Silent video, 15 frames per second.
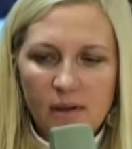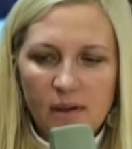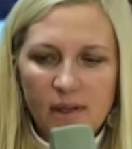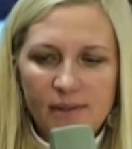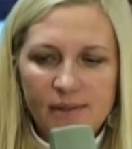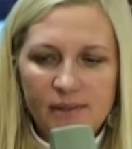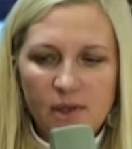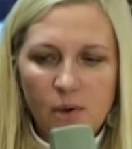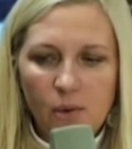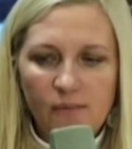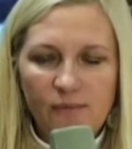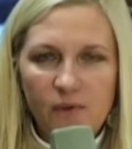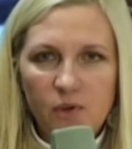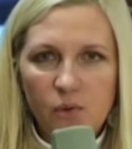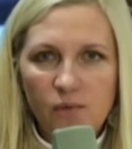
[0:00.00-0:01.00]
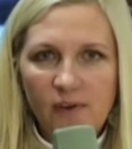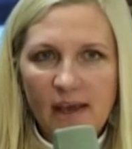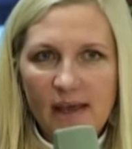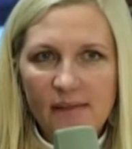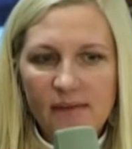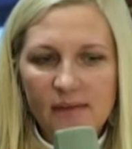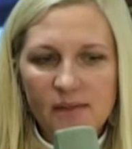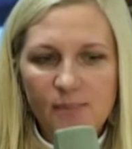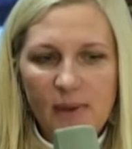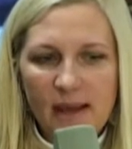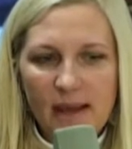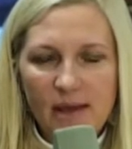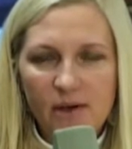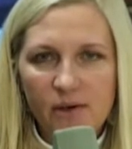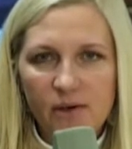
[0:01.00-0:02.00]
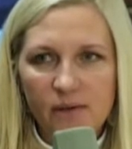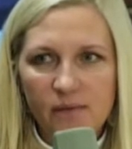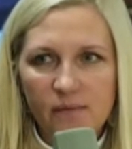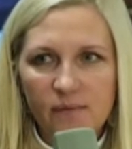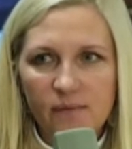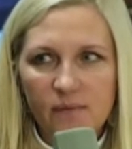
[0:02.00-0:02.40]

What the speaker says: And so if you've had this pattern of